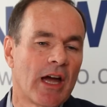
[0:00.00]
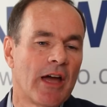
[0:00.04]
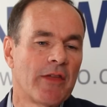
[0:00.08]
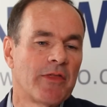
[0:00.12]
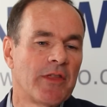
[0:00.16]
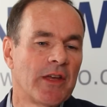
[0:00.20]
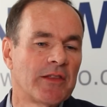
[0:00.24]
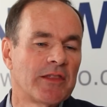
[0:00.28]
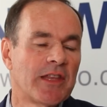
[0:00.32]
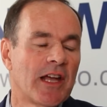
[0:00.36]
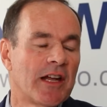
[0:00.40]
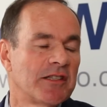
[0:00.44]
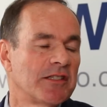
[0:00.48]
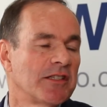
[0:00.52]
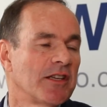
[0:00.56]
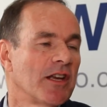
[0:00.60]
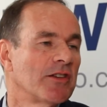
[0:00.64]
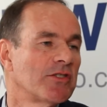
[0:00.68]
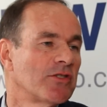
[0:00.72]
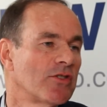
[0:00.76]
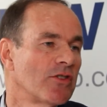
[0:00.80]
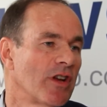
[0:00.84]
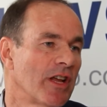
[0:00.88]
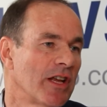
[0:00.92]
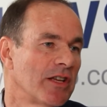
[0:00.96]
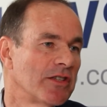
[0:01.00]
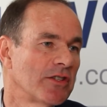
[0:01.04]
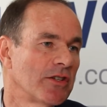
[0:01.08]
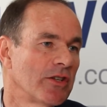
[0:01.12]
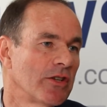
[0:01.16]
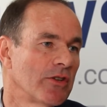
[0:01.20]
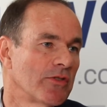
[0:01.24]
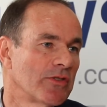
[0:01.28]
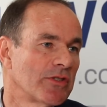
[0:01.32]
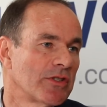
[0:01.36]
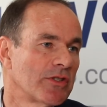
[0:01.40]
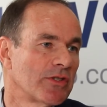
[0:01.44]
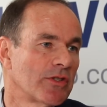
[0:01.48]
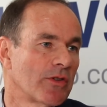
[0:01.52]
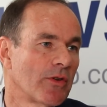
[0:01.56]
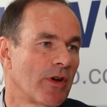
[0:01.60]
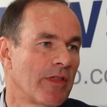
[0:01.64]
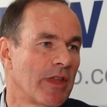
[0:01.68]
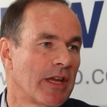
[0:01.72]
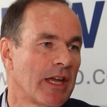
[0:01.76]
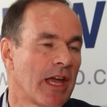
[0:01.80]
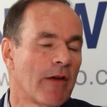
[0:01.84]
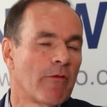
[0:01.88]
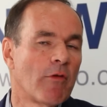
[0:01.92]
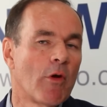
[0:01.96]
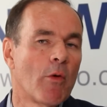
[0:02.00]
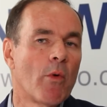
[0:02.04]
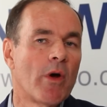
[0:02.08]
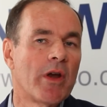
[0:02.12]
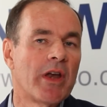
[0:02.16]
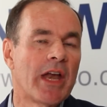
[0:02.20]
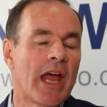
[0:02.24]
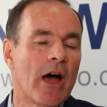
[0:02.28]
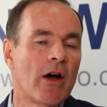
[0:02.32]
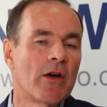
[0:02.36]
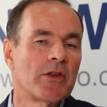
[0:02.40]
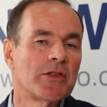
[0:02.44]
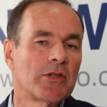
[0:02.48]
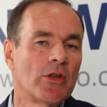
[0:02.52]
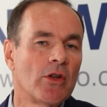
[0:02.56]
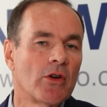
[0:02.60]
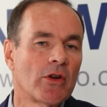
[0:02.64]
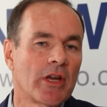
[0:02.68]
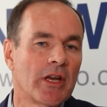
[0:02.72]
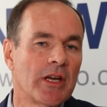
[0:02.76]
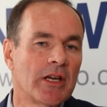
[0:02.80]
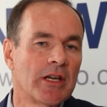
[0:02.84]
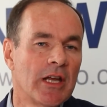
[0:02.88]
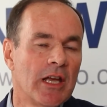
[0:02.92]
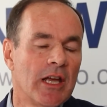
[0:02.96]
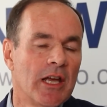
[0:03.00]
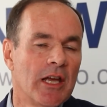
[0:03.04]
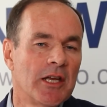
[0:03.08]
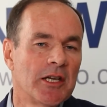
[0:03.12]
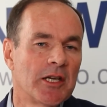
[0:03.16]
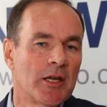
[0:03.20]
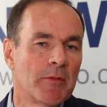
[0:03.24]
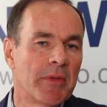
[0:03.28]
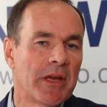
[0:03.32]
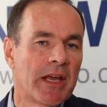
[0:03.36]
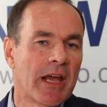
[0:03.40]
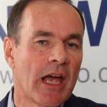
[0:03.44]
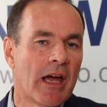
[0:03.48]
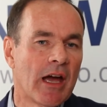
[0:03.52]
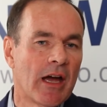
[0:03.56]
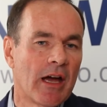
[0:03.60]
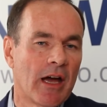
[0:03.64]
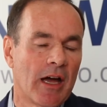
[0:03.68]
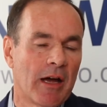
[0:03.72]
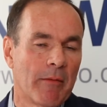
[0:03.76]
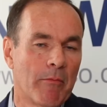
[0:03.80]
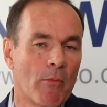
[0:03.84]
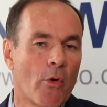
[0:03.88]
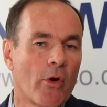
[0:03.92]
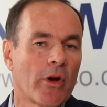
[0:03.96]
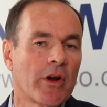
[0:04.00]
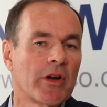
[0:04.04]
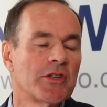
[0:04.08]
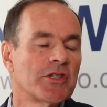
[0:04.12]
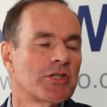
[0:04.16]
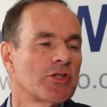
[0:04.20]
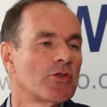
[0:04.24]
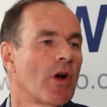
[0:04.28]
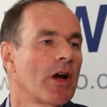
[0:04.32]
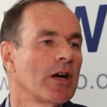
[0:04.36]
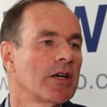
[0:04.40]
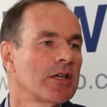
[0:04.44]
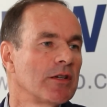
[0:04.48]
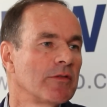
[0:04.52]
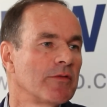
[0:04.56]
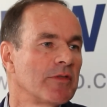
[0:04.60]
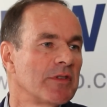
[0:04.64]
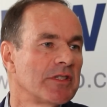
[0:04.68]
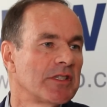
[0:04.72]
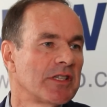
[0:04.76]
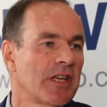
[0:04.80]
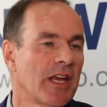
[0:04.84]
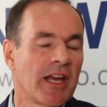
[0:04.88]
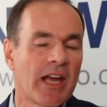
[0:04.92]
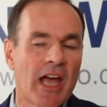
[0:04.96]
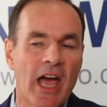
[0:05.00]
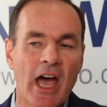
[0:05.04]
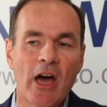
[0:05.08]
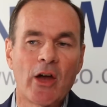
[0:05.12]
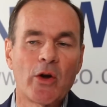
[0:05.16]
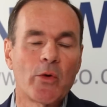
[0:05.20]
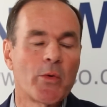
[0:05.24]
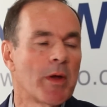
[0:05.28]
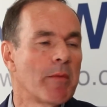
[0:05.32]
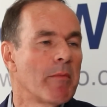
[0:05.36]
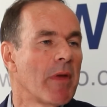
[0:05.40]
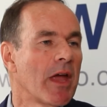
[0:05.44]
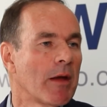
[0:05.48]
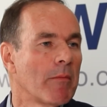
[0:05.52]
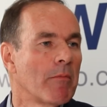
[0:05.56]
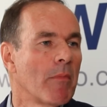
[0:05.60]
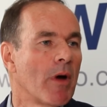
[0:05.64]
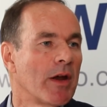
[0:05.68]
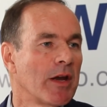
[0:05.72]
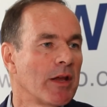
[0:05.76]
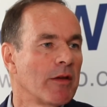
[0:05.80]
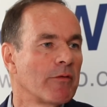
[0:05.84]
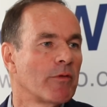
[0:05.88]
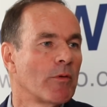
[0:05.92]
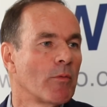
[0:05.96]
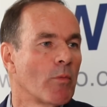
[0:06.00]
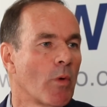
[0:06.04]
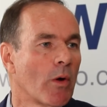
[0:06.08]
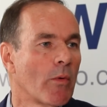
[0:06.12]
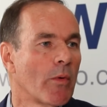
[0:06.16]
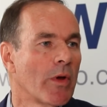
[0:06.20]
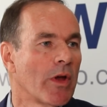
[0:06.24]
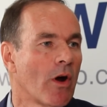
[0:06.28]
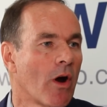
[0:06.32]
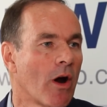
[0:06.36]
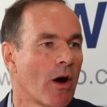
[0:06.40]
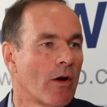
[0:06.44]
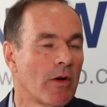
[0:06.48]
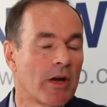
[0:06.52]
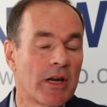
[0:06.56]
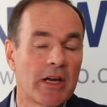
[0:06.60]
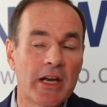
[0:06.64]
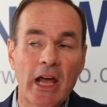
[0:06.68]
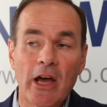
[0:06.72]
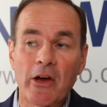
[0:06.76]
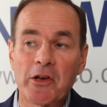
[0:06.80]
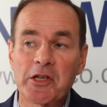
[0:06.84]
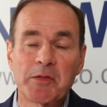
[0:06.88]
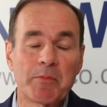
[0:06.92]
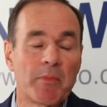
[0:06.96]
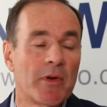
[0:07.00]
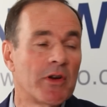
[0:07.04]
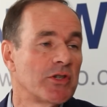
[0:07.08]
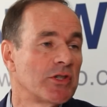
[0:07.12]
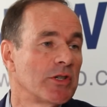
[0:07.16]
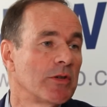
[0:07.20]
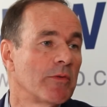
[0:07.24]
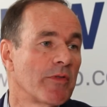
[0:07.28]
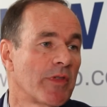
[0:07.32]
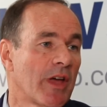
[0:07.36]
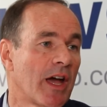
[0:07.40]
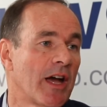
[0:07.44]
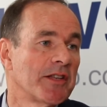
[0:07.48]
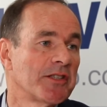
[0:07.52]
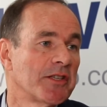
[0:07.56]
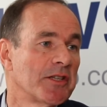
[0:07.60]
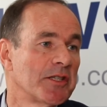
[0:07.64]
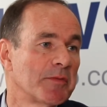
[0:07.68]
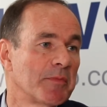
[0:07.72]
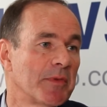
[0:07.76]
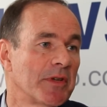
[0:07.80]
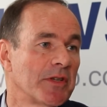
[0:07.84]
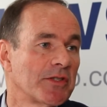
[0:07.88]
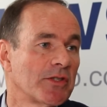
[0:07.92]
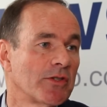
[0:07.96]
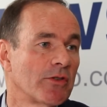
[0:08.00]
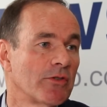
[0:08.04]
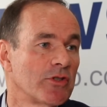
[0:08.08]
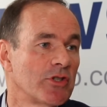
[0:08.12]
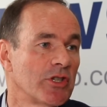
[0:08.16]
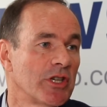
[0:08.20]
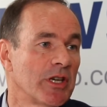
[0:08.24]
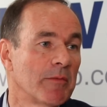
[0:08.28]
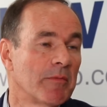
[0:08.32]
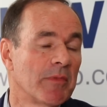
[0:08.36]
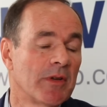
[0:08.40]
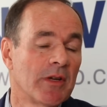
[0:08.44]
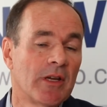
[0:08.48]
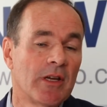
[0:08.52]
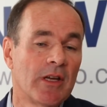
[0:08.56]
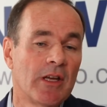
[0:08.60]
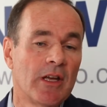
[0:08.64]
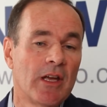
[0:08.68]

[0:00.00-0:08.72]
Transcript: I think that's yesterday's news, and so I think everyone now is looking to be uh, more constructive and saying how do we make money from where we are right now, especially with assets being so cheap.